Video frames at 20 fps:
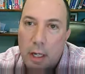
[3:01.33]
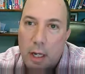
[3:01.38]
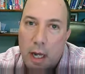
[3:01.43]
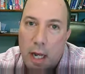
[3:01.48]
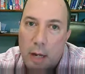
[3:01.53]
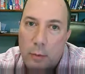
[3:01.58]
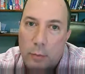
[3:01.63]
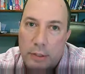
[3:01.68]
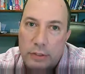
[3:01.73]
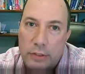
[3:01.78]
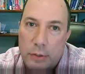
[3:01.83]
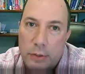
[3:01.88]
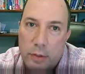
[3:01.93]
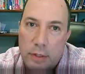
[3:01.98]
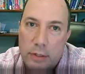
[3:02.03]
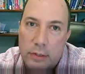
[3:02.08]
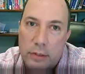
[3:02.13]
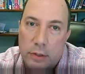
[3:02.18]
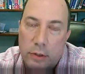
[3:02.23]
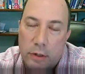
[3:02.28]
And what
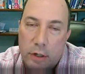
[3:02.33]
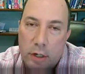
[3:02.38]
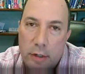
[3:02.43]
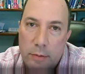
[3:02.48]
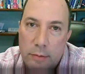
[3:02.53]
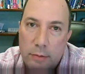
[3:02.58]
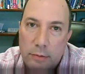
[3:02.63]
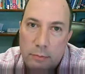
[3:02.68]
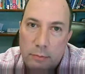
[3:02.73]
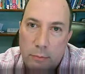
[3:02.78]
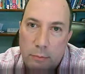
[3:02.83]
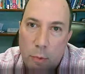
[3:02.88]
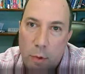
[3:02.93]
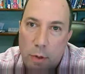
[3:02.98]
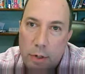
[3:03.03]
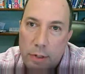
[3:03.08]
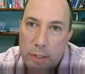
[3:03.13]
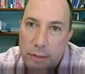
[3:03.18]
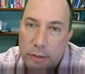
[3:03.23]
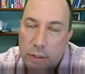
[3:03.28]
students learned
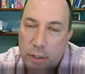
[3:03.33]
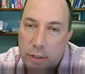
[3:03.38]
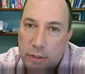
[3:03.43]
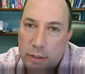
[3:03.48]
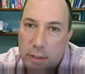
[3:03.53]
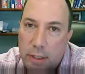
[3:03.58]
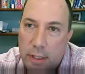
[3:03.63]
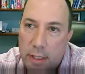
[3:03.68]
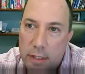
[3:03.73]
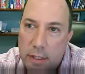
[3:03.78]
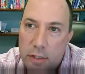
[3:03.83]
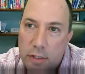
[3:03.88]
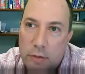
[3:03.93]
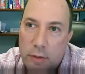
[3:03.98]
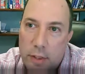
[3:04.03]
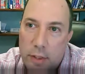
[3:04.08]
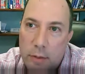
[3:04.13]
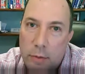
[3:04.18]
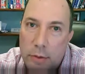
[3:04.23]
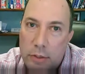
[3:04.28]
more than just the
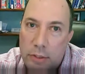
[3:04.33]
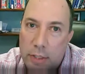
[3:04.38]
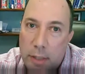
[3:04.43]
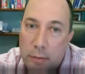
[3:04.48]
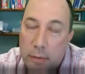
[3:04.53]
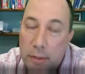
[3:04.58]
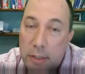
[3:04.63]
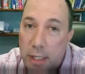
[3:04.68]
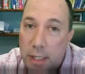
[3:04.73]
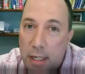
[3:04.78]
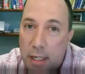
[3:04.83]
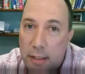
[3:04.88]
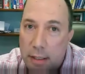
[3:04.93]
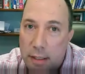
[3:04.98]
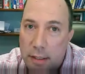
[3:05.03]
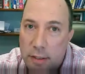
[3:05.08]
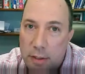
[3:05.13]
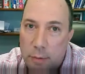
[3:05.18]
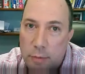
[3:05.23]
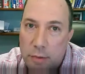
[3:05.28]
history, which they retained at
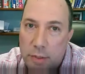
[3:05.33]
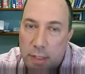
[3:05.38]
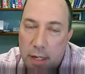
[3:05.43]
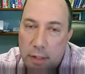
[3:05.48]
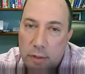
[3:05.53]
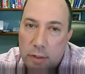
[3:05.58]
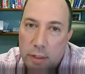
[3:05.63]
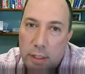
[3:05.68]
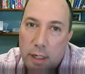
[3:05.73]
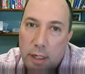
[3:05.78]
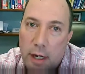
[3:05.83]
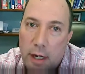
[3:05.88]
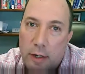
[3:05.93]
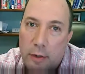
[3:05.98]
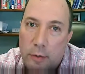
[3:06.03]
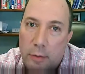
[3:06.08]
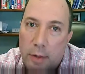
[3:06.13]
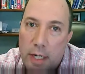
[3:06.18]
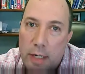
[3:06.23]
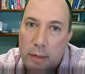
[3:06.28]
a substantially
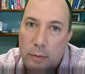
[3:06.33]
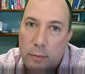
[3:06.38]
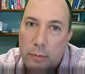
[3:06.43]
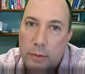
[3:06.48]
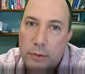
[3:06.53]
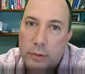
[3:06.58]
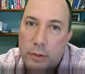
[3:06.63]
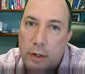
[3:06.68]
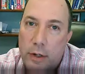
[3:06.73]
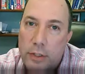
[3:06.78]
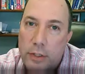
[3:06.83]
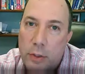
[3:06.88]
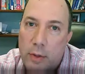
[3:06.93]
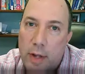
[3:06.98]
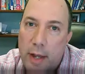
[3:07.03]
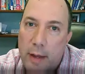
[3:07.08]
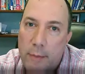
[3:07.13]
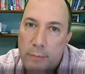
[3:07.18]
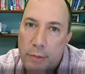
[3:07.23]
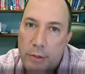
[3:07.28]
higher rate, was also
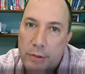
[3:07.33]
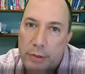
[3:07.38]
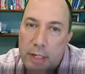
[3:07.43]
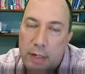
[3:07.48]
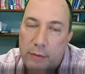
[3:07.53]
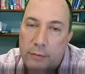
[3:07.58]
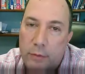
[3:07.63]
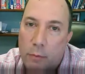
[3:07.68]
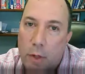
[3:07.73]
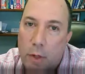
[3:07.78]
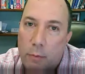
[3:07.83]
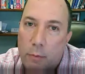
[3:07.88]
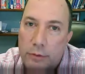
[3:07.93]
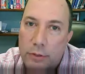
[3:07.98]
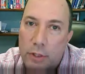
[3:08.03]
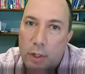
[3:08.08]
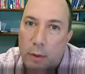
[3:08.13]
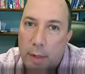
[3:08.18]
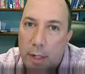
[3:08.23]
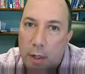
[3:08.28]
empathy for what was
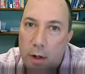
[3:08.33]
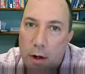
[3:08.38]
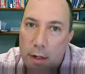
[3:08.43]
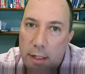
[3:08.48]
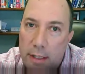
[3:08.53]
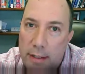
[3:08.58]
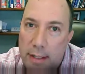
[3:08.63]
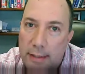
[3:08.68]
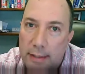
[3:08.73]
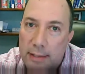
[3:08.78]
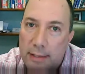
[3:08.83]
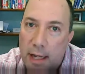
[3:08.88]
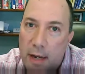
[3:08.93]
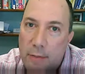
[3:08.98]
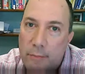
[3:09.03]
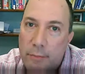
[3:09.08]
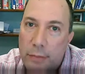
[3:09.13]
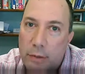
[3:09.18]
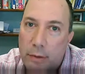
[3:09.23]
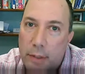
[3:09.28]
going on in that
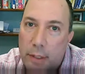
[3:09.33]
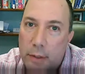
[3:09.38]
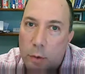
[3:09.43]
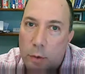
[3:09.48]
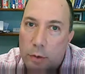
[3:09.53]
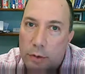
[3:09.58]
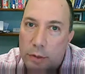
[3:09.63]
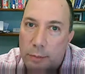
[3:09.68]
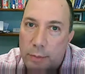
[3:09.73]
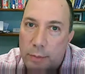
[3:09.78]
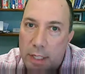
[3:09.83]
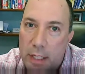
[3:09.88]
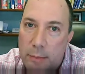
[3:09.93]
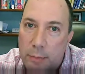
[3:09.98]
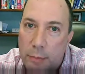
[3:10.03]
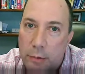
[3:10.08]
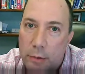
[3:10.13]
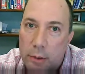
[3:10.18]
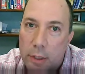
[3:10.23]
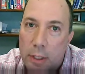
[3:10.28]
time period or the
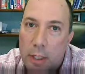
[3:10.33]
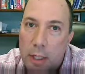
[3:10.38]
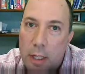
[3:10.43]
people.